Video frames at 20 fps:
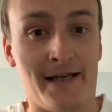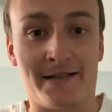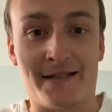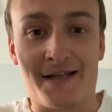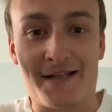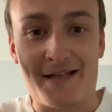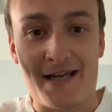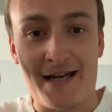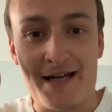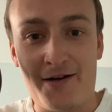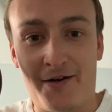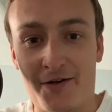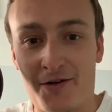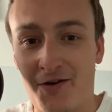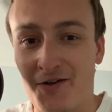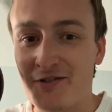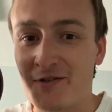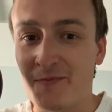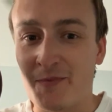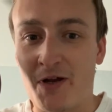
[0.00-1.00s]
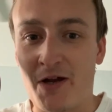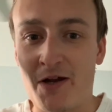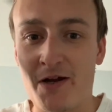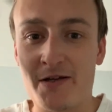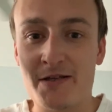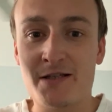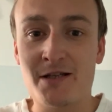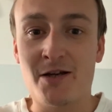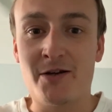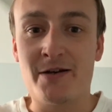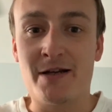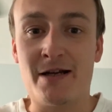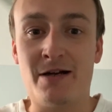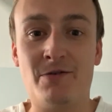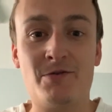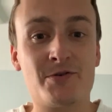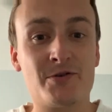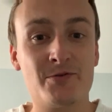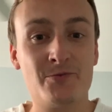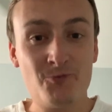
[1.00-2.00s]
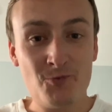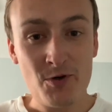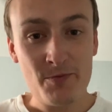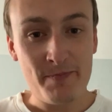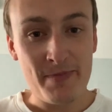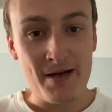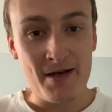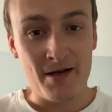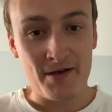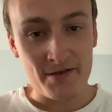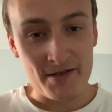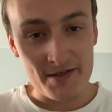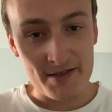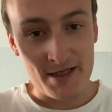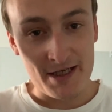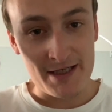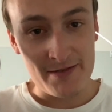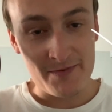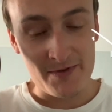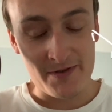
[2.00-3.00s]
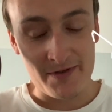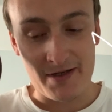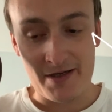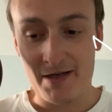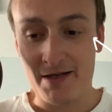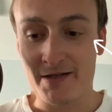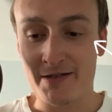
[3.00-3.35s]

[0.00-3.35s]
to say I got some cursed loadouts would be an understatement.